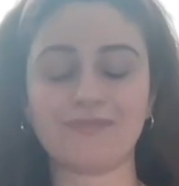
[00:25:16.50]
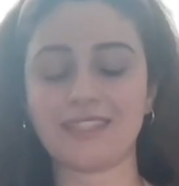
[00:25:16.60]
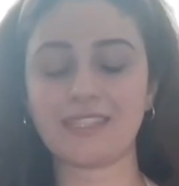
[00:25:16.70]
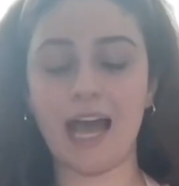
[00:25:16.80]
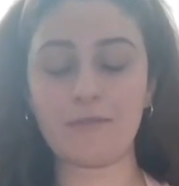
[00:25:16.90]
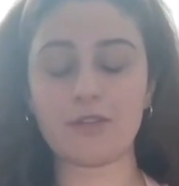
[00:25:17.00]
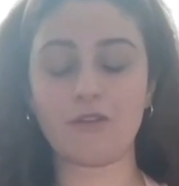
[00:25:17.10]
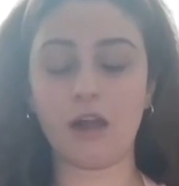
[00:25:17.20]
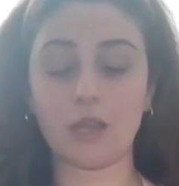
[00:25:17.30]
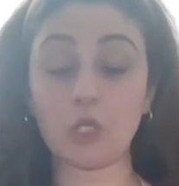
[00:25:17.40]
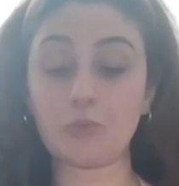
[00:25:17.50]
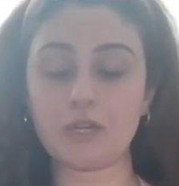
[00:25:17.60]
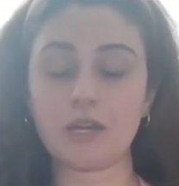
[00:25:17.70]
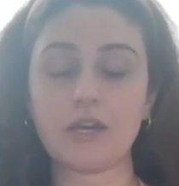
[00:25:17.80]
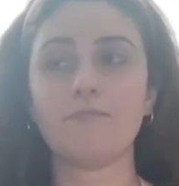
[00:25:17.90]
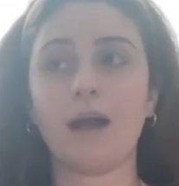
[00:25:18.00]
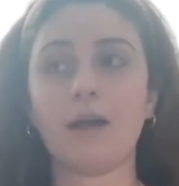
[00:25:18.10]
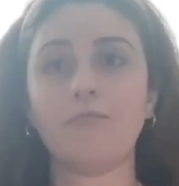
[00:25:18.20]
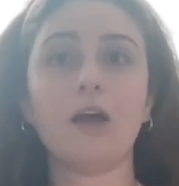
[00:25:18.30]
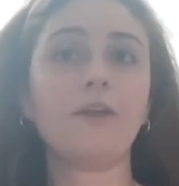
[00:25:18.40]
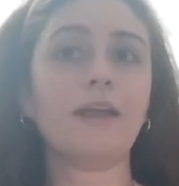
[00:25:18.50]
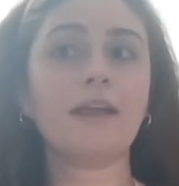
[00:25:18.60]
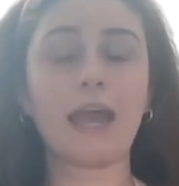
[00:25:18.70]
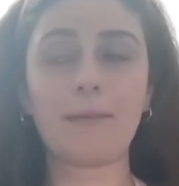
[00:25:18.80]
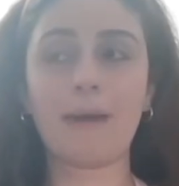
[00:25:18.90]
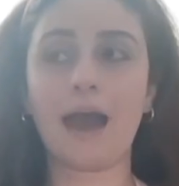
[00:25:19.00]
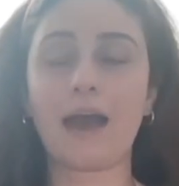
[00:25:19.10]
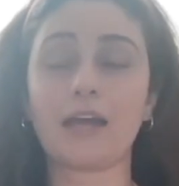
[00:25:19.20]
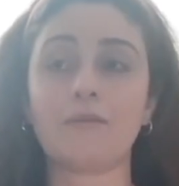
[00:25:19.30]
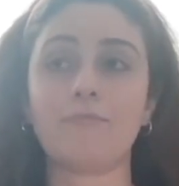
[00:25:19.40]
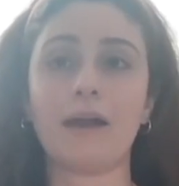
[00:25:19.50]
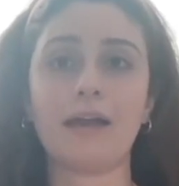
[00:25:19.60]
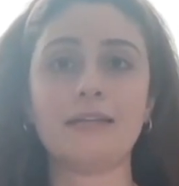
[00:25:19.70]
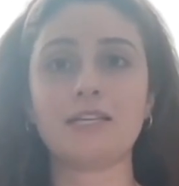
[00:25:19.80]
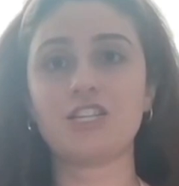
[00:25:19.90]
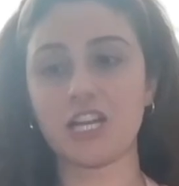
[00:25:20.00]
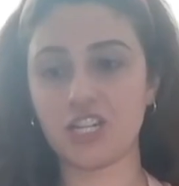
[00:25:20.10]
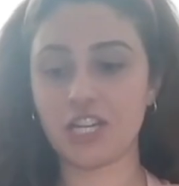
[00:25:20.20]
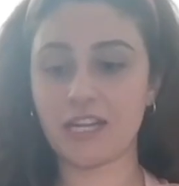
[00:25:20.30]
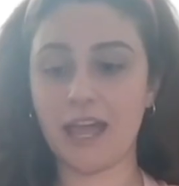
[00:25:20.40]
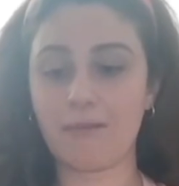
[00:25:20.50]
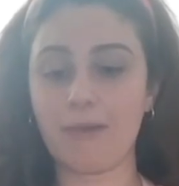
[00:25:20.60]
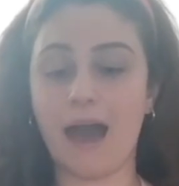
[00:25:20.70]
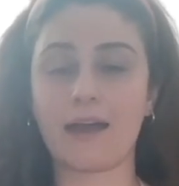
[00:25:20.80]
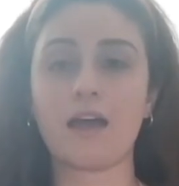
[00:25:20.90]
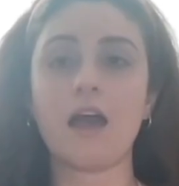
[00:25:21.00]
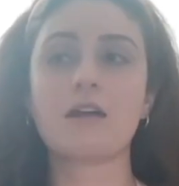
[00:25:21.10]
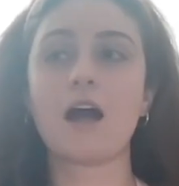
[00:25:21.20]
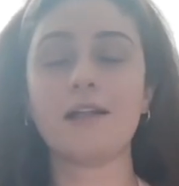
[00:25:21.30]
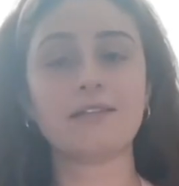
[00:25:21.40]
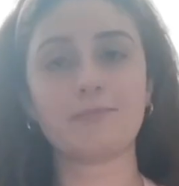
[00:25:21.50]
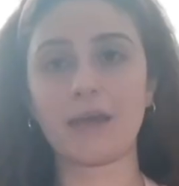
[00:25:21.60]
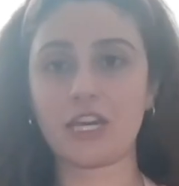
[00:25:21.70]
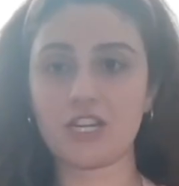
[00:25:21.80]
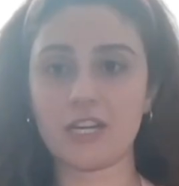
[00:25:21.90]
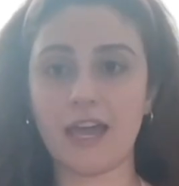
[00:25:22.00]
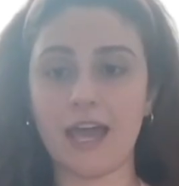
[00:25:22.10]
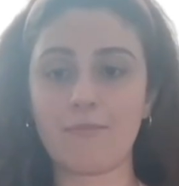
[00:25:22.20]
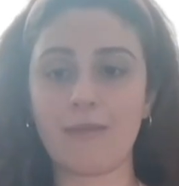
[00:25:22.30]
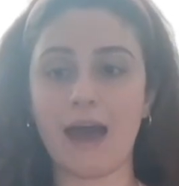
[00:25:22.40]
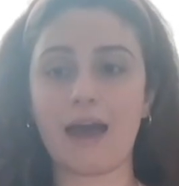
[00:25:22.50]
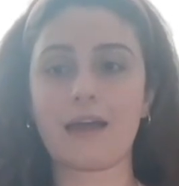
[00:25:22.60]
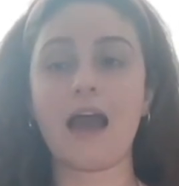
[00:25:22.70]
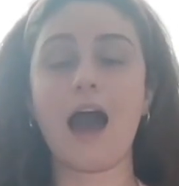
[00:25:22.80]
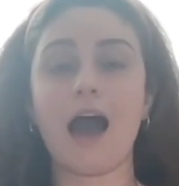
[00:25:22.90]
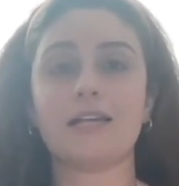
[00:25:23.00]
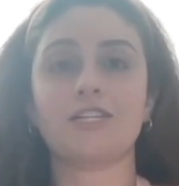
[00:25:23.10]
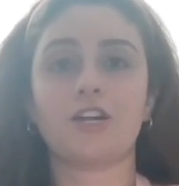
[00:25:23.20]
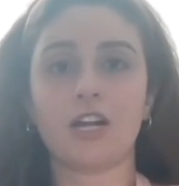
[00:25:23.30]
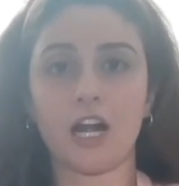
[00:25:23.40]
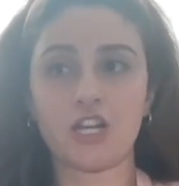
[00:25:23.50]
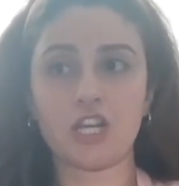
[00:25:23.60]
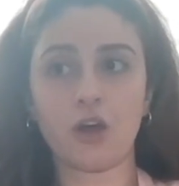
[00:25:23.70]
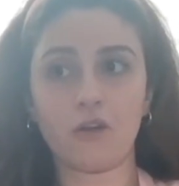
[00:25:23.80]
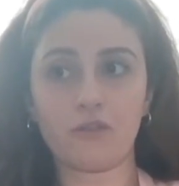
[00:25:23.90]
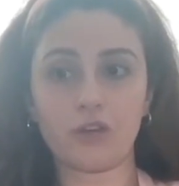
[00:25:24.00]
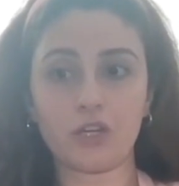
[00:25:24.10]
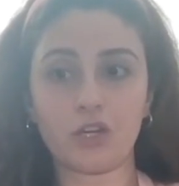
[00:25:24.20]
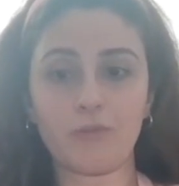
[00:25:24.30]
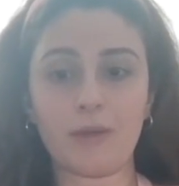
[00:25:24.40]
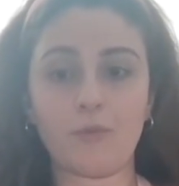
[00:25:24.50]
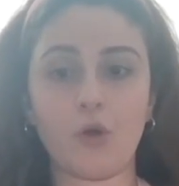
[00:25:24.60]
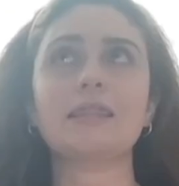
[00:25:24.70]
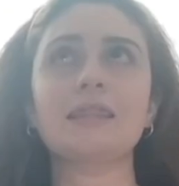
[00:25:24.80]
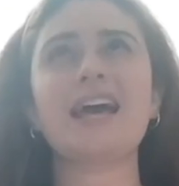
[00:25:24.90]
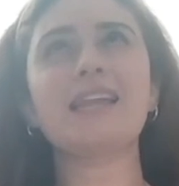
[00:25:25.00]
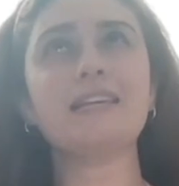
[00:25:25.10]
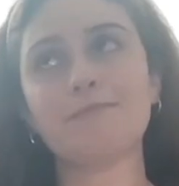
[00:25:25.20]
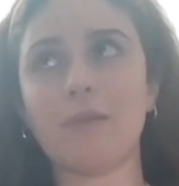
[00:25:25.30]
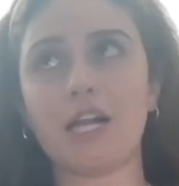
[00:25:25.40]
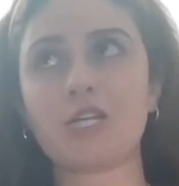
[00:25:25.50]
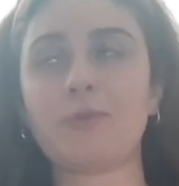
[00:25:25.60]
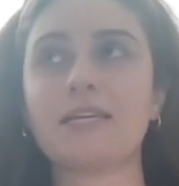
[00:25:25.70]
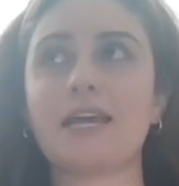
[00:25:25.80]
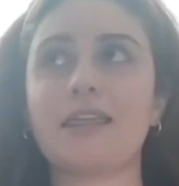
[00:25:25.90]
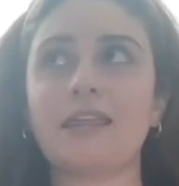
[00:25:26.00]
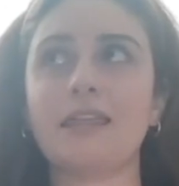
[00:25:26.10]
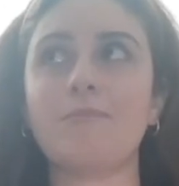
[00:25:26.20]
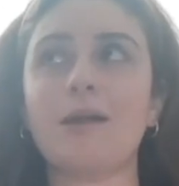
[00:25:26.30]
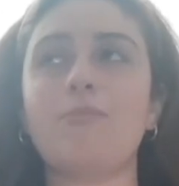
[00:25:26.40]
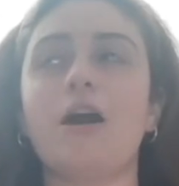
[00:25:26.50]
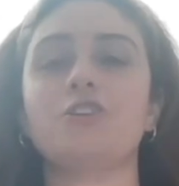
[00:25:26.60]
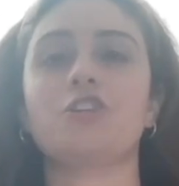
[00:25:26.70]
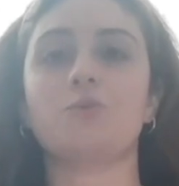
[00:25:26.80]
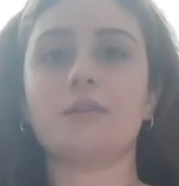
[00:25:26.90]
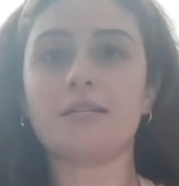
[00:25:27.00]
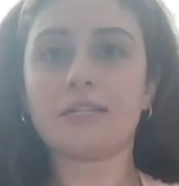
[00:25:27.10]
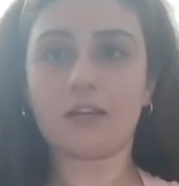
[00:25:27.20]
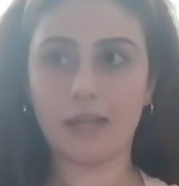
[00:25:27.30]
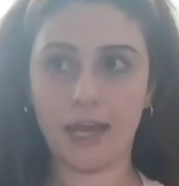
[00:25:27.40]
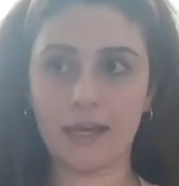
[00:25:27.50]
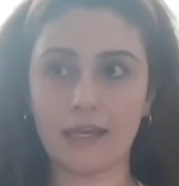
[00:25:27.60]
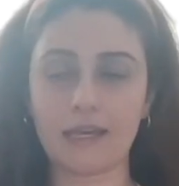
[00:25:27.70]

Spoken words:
Times are all looped. My bloating came back, my indigestion came back, constipation came back. I started hunching over a little bit more. Not as much because I think that my posture was still like